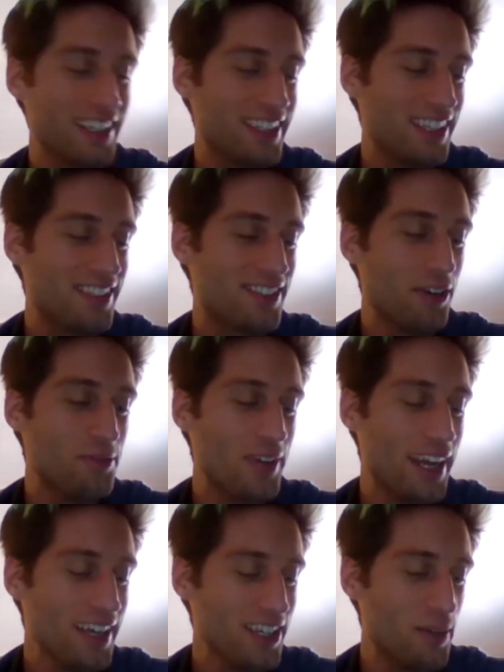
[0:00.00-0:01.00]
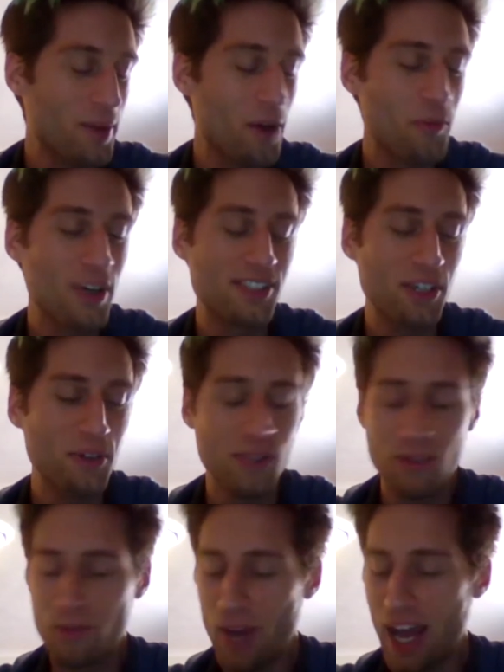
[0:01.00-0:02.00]
That's so random.
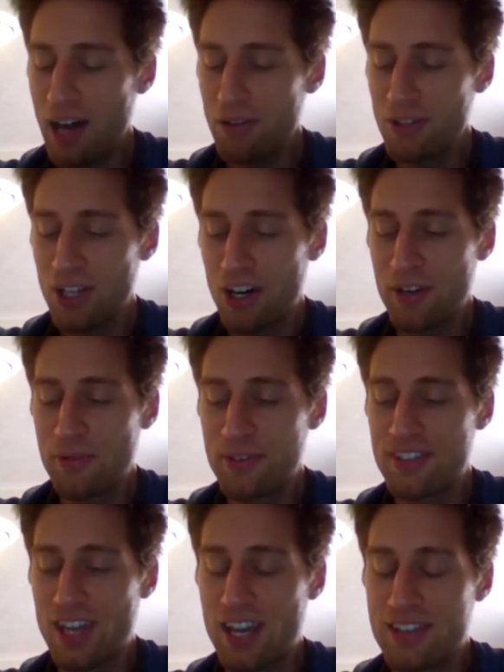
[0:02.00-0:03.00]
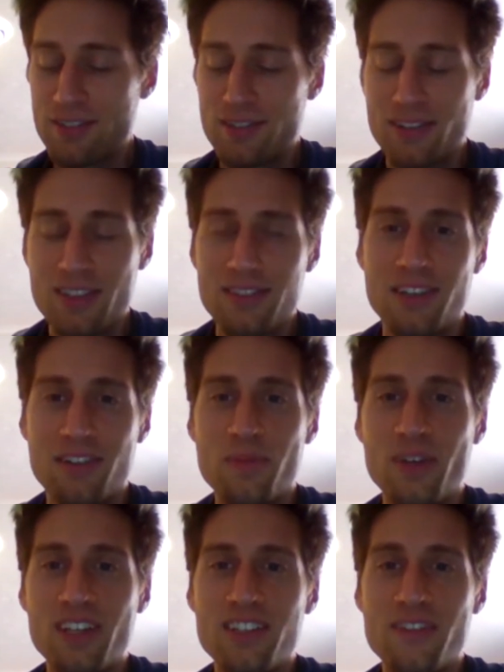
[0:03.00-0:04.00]
So how long has this series
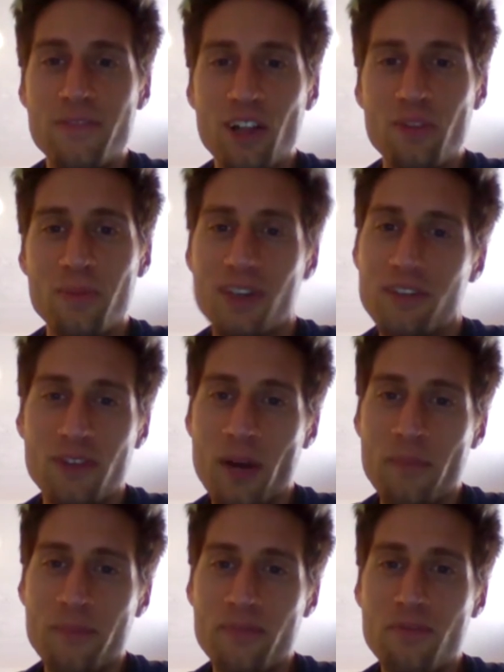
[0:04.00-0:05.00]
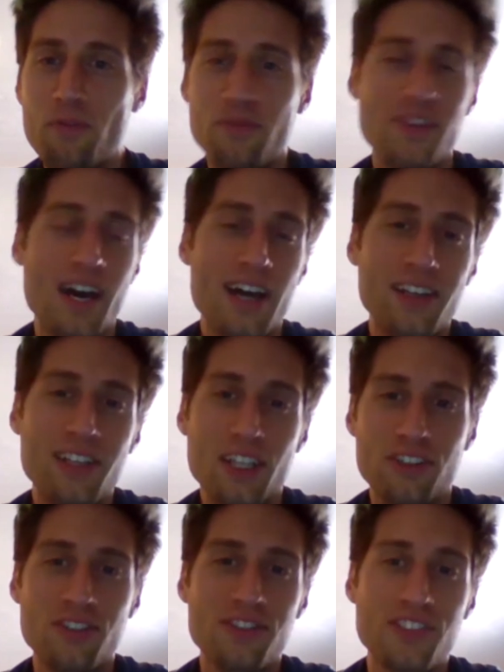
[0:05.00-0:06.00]
been in development from that
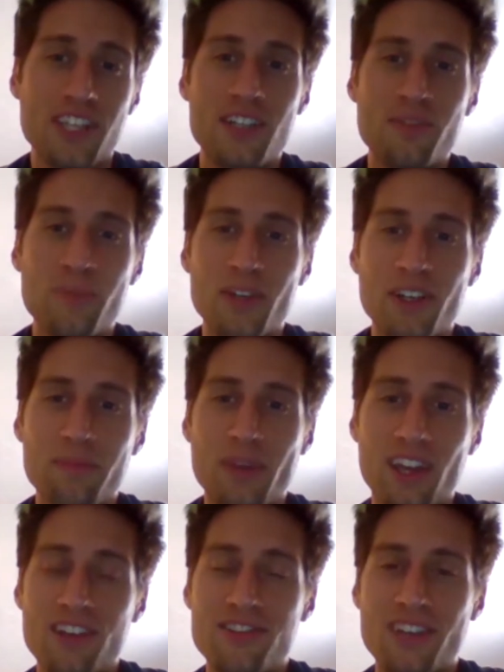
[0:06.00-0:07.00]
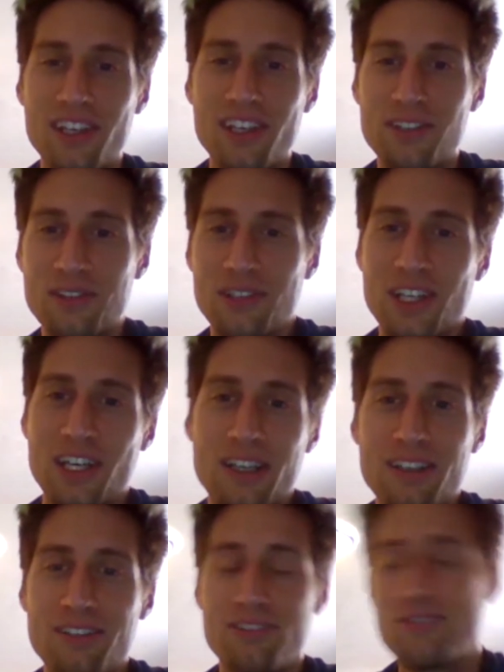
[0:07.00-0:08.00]
initial sketchbook page that you
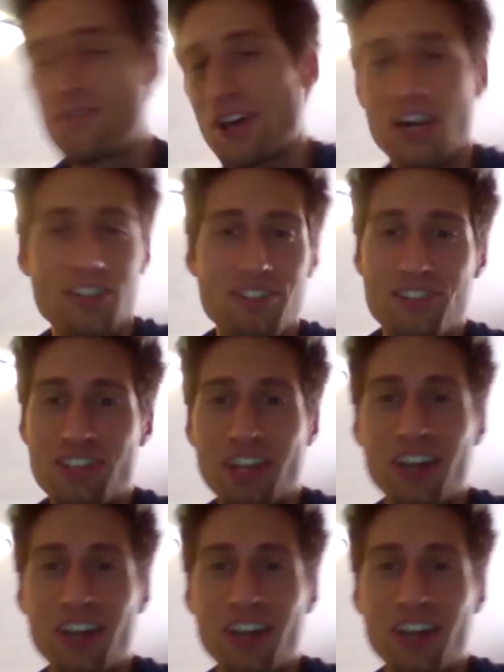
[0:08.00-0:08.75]
thought to share?